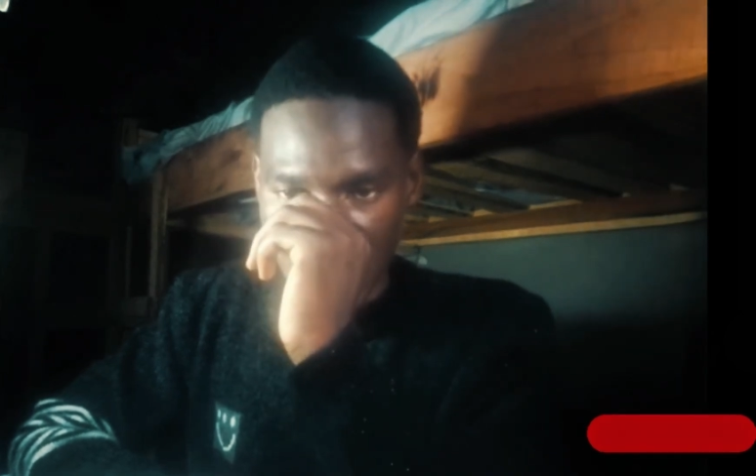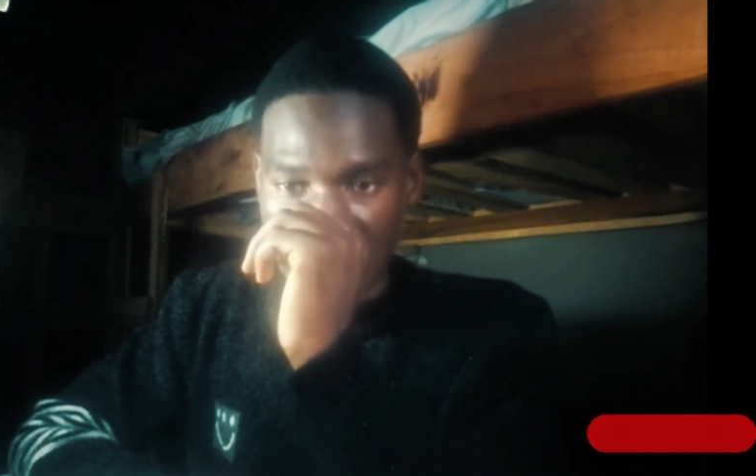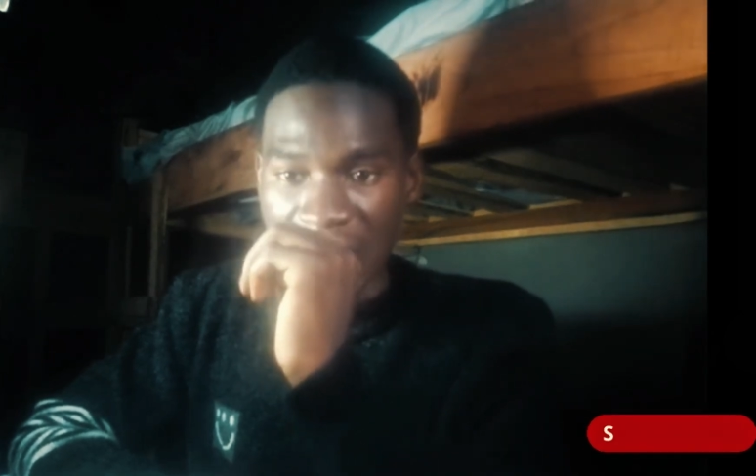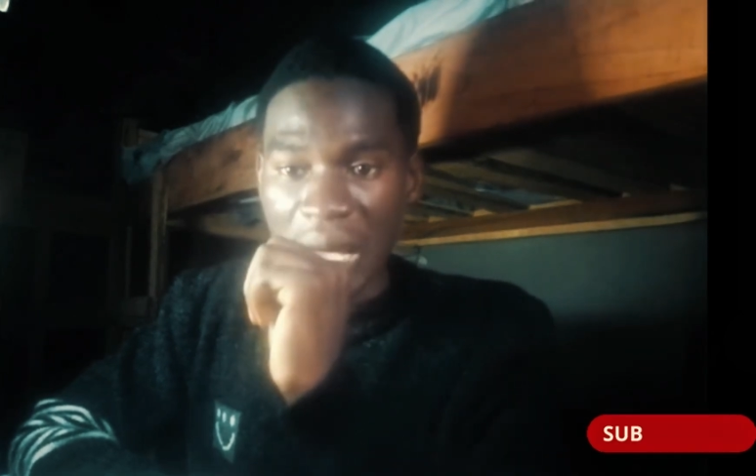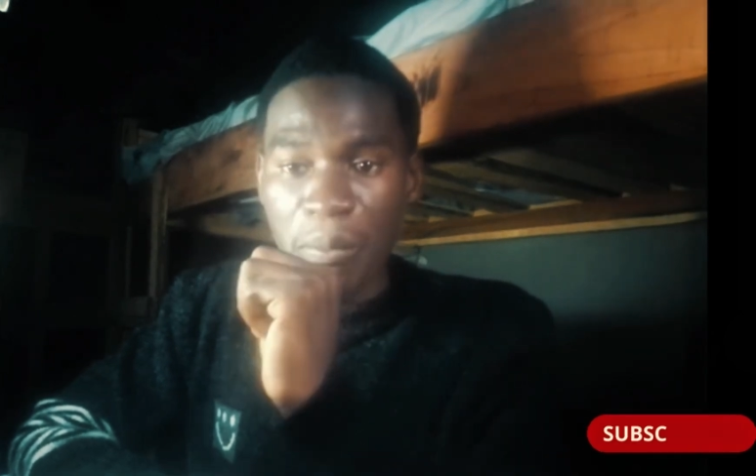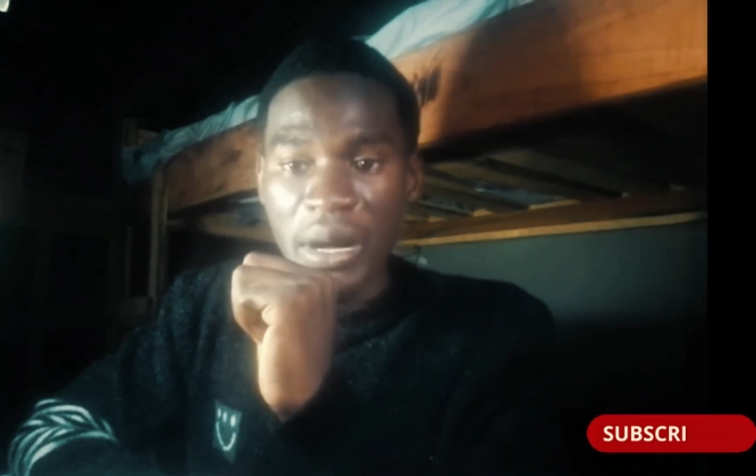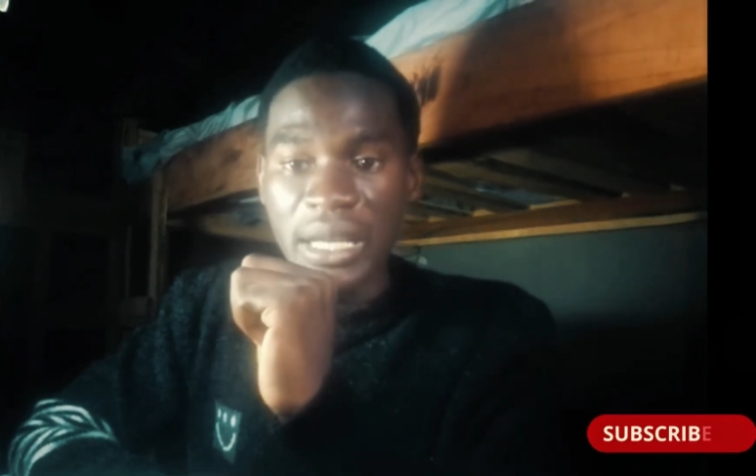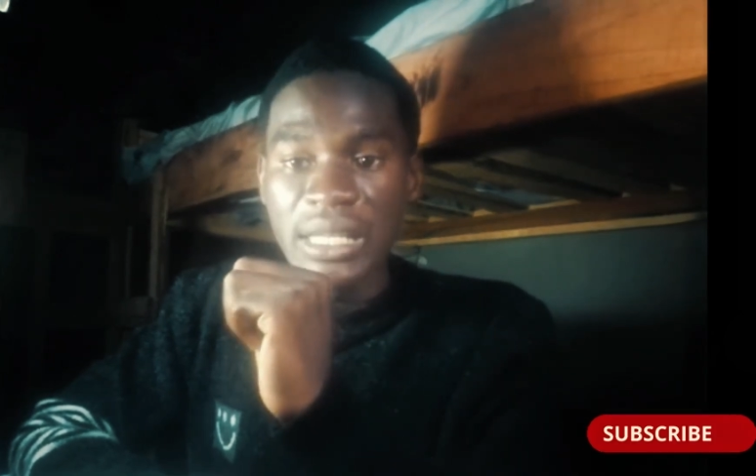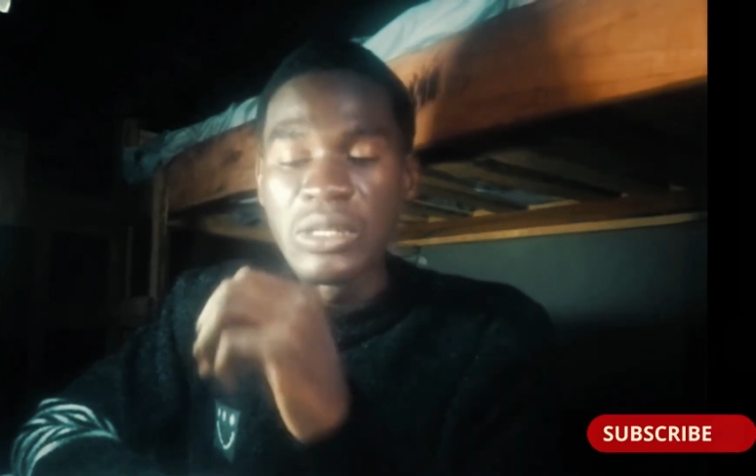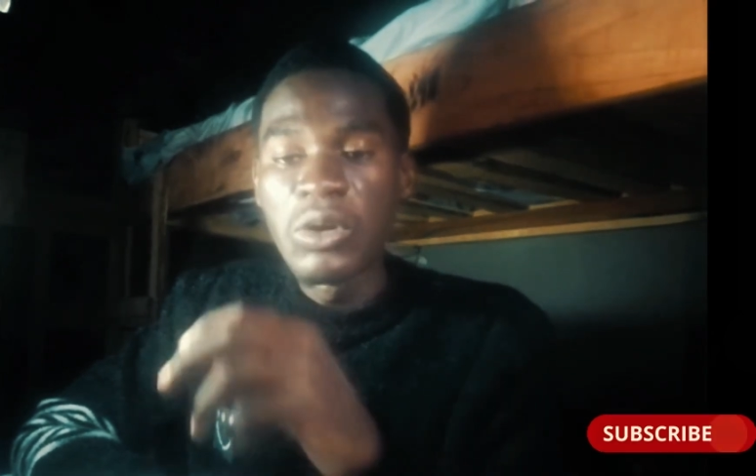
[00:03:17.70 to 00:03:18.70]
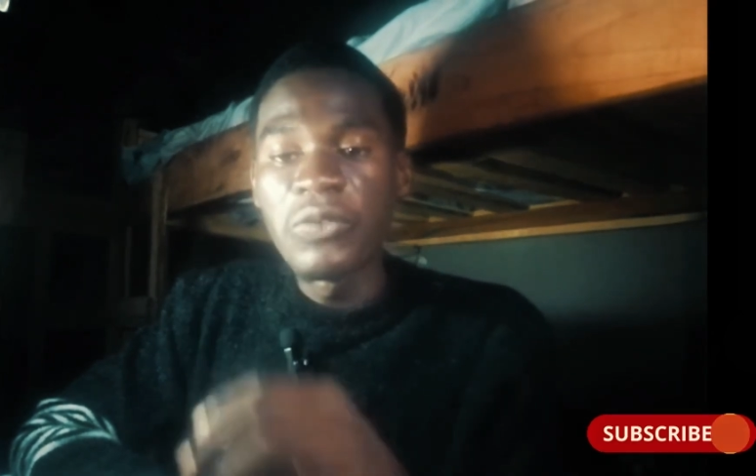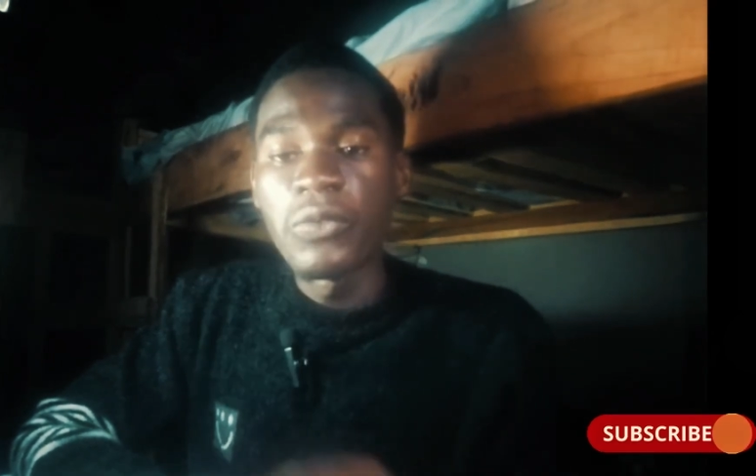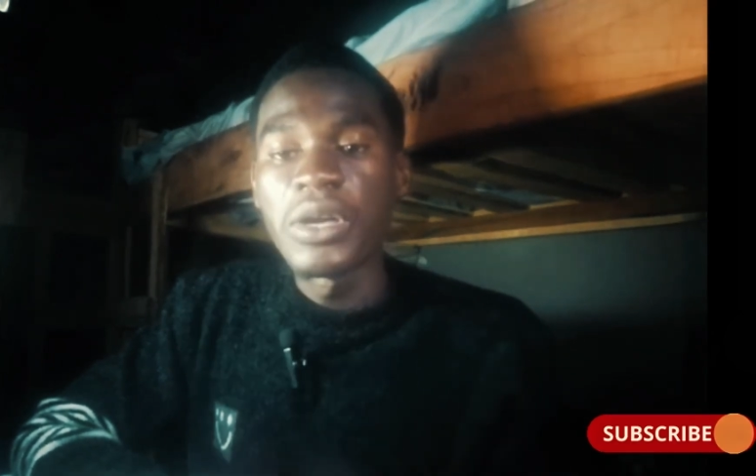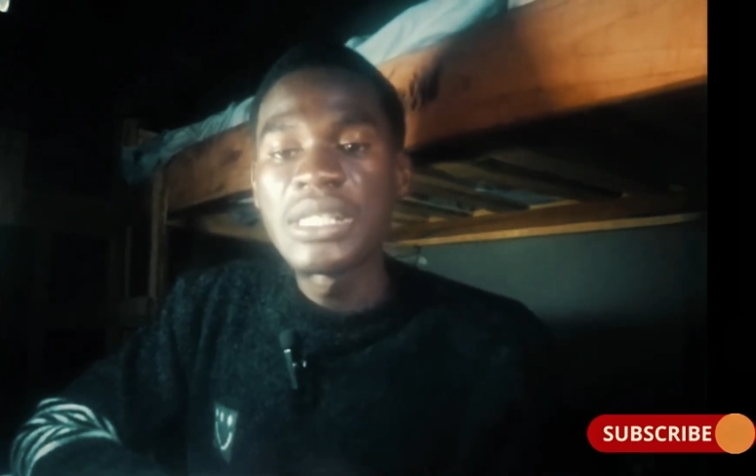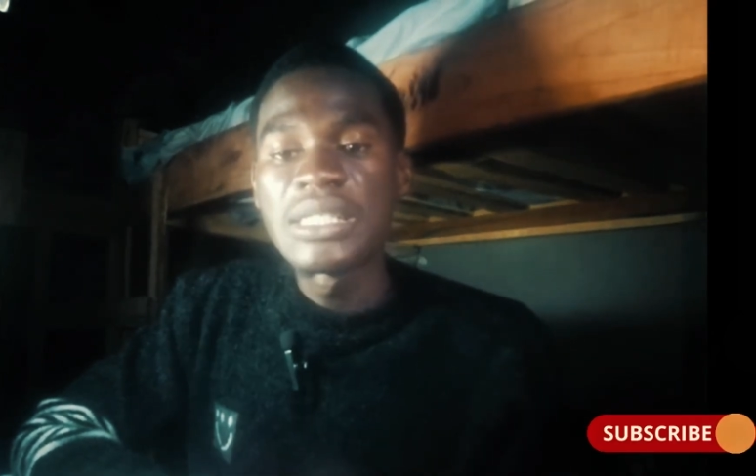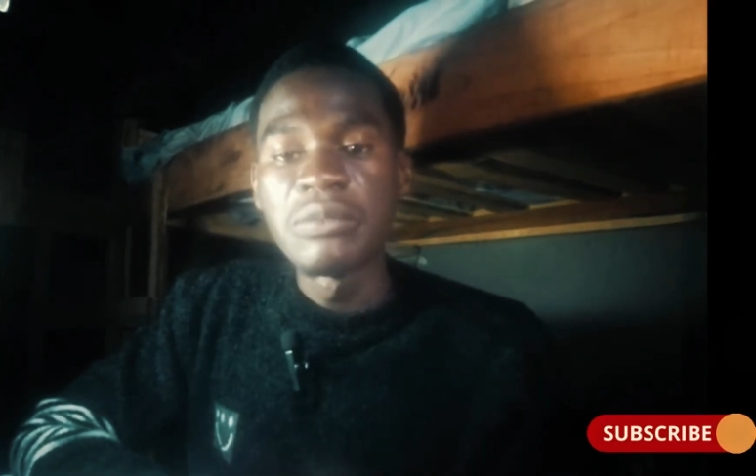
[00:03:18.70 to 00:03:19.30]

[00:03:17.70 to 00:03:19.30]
Labai, known for its